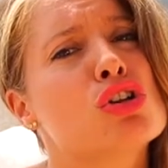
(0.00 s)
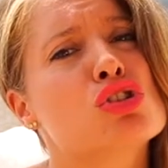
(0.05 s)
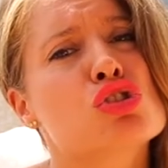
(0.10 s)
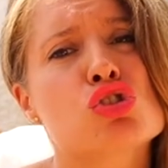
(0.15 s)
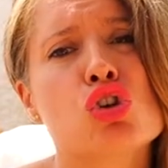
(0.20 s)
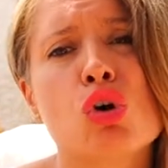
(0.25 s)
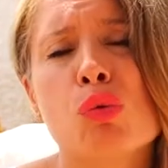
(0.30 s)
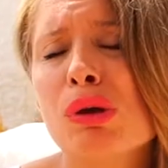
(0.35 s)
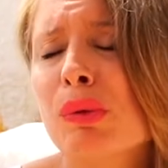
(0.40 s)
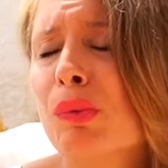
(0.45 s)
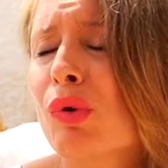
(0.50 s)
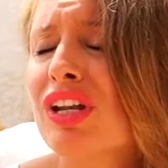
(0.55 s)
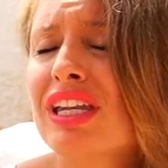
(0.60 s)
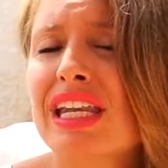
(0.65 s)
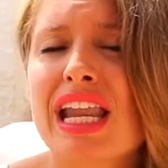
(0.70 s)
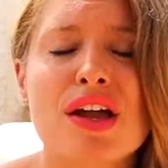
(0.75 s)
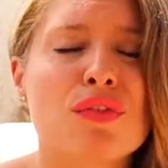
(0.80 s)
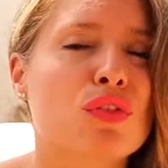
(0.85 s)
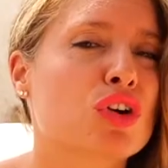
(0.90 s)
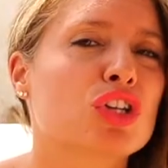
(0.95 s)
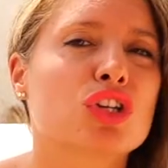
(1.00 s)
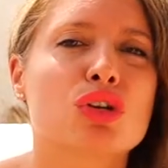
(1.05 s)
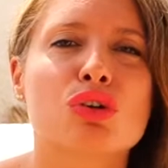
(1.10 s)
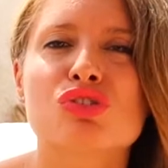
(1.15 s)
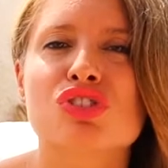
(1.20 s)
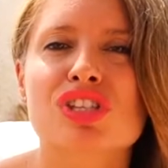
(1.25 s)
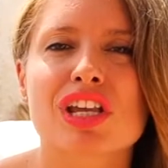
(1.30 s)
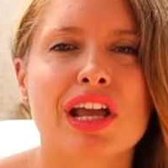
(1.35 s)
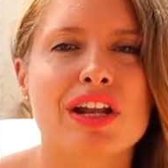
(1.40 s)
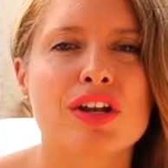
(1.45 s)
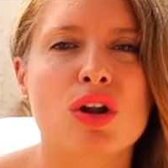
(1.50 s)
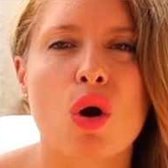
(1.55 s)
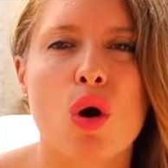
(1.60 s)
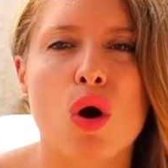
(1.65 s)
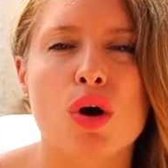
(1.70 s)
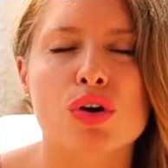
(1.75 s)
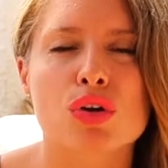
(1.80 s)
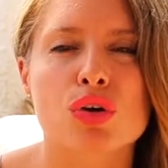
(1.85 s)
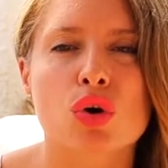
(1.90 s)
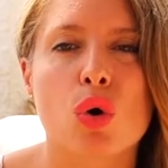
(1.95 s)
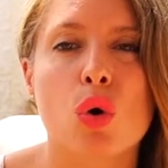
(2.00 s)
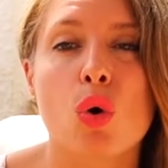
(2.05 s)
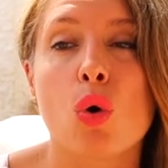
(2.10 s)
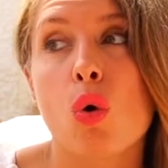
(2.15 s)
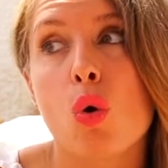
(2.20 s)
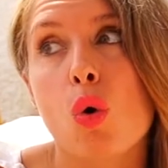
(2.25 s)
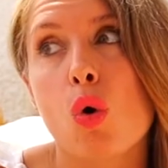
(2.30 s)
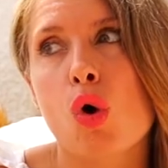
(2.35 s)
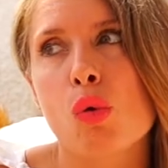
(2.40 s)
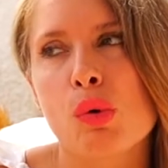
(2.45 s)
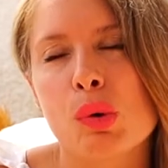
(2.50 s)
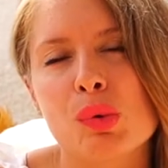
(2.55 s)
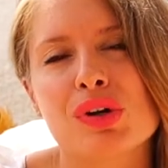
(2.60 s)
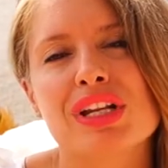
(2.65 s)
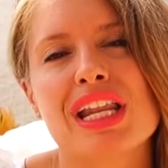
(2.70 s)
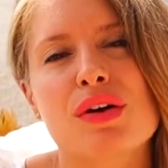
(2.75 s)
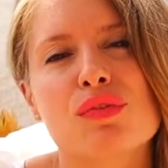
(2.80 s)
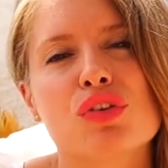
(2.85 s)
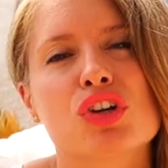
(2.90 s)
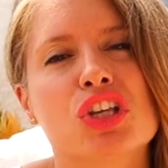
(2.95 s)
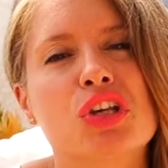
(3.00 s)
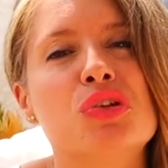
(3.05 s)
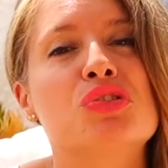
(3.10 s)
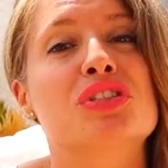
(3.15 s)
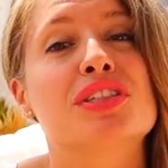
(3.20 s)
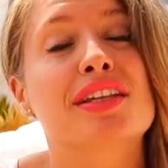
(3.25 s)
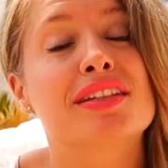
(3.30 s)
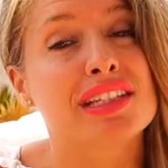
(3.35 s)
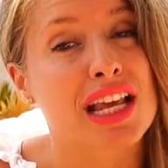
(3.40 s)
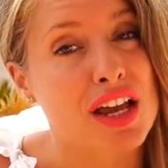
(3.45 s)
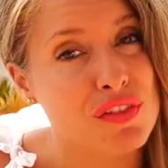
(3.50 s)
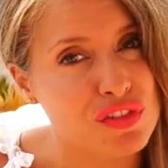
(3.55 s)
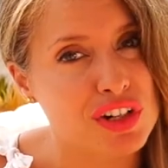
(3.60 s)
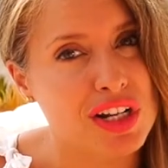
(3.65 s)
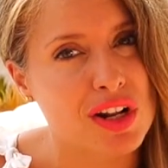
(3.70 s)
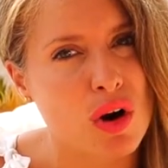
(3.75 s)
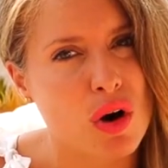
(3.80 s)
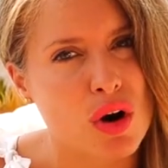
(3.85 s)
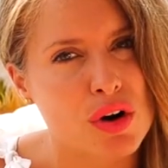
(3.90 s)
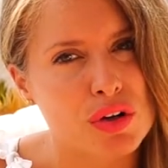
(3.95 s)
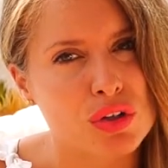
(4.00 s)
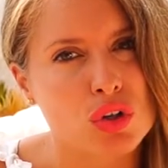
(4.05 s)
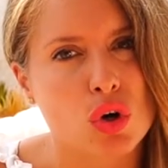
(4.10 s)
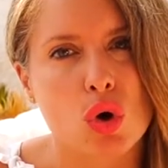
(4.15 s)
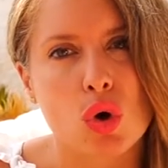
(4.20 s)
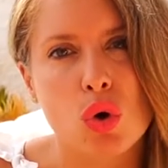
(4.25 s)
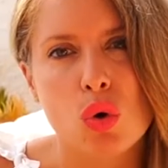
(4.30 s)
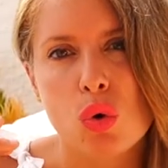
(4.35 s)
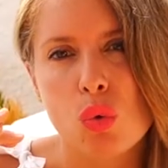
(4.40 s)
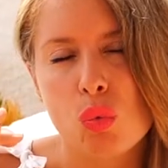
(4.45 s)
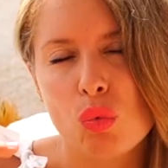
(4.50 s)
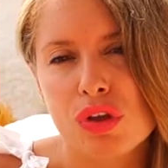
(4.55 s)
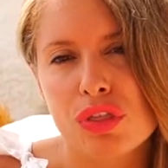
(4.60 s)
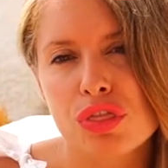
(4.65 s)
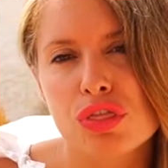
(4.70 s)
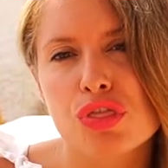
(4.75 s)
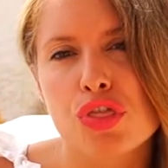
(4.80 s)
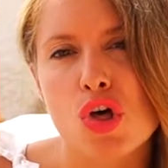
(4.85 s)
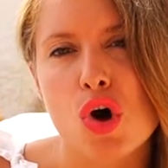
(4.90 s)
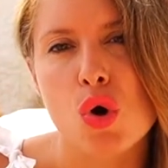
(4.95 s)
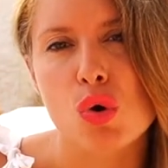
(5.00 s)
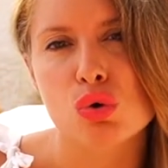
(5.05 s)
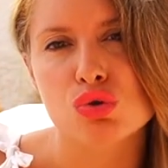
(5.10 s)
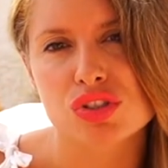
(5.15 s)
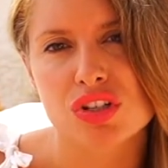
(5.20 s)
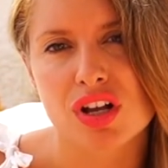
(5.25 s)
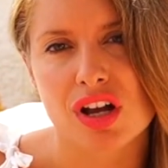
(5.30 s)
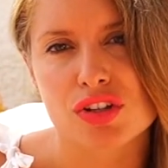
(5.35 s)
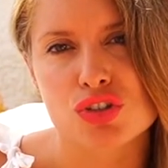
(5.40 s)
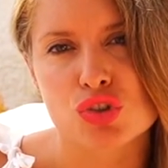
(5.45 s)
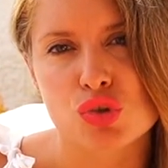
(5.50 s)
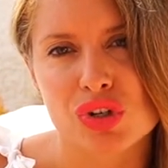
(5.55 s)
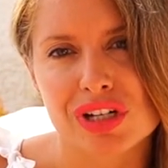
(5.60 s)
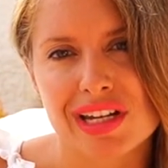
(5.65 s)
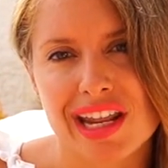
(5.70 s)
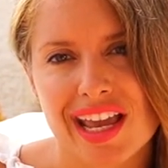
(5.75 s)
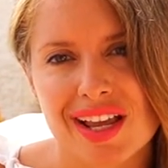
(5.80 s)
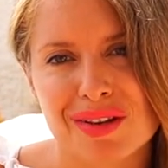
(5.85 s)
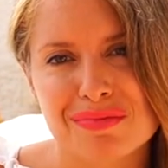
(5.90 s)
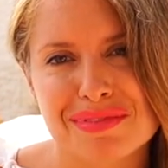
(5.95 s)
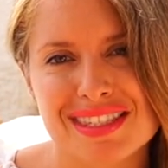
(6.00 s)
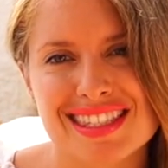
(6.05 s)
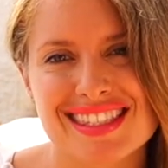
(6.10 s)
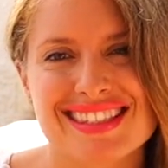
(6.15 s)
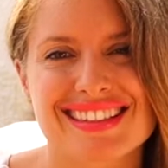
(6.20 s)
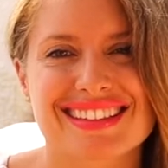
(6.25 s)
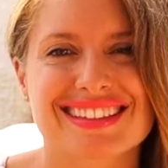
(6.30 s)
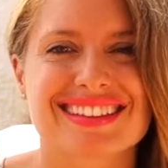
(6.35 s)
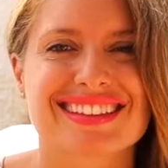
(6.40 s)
So we would never use an article, or we would never use the definite article with those country names.